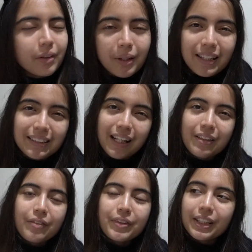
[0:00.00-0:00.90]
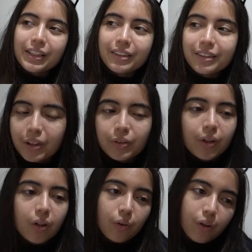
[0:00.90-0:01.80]
I'm kind of scared of having kids, because we
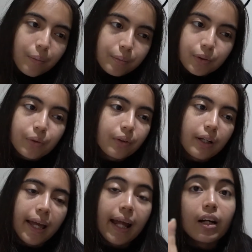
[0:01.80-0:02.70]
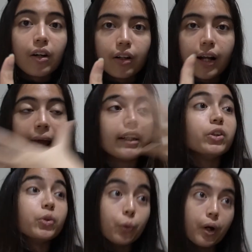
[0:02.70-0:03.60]
all grow up to get hurt and
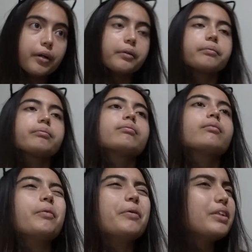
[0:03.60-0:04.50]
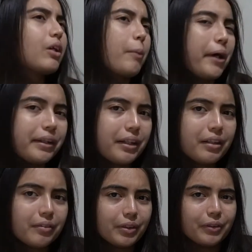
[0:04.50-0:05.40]
to hurt. We always talk about getting
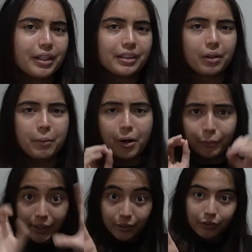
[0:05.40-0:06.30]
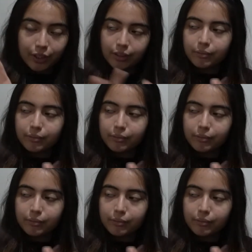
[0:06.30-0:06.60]
hurt, we don't really talk about how we also hurt.